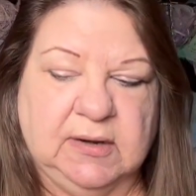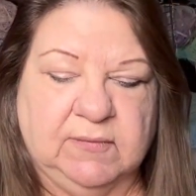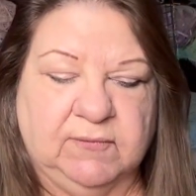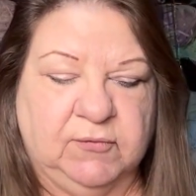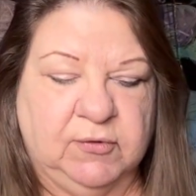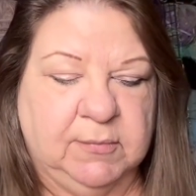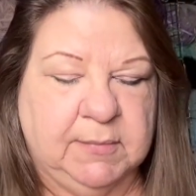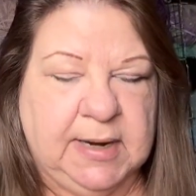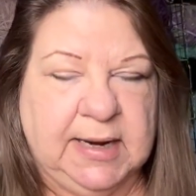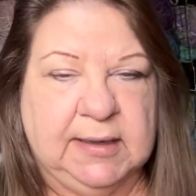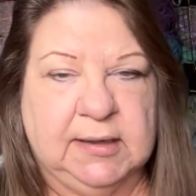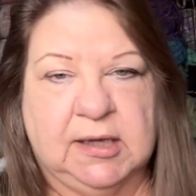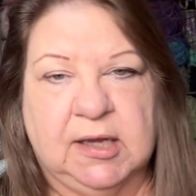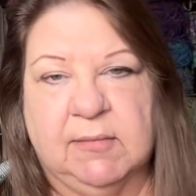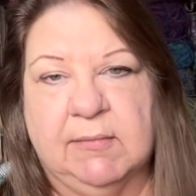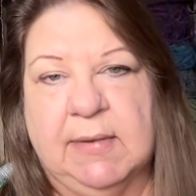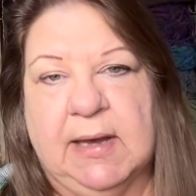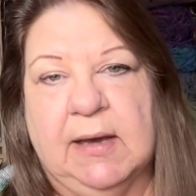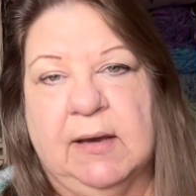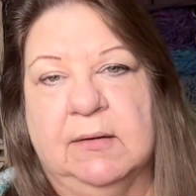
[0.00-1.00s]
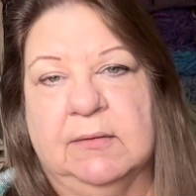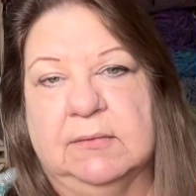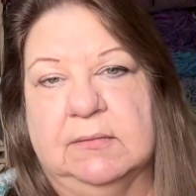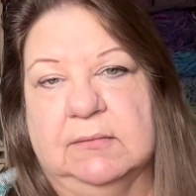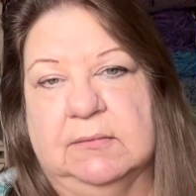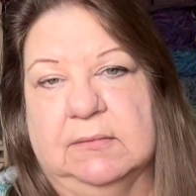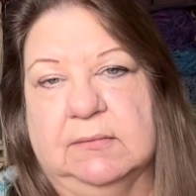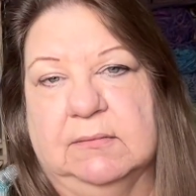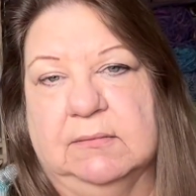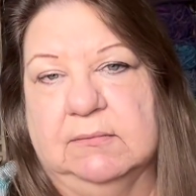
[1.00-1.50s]
where mine come out
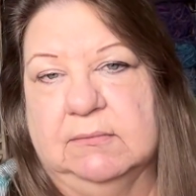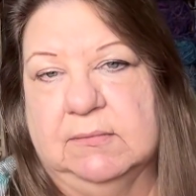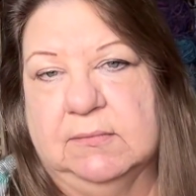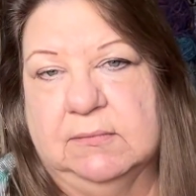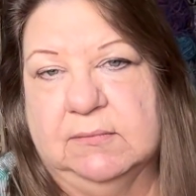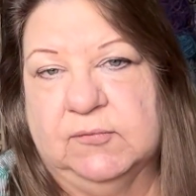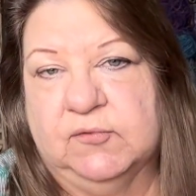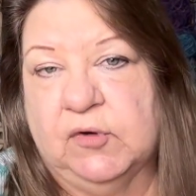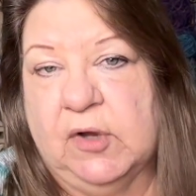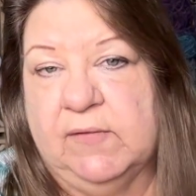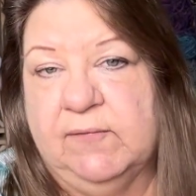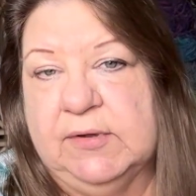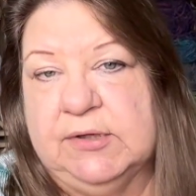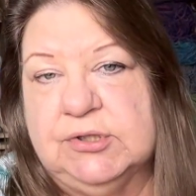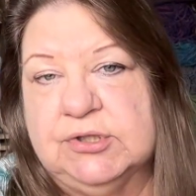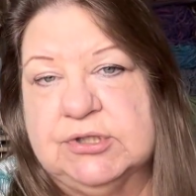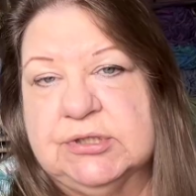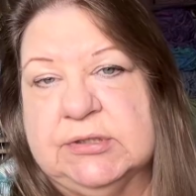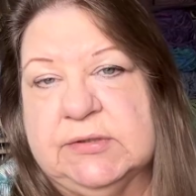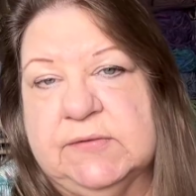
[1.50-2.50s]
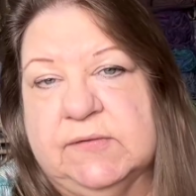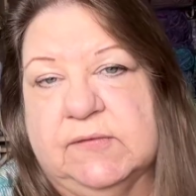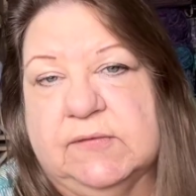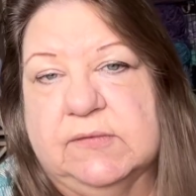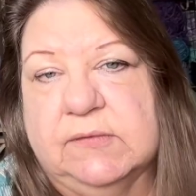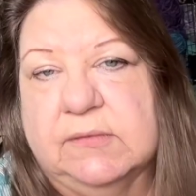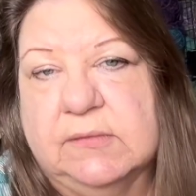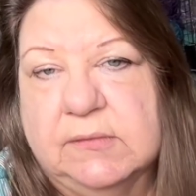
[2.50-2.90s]
12 inches.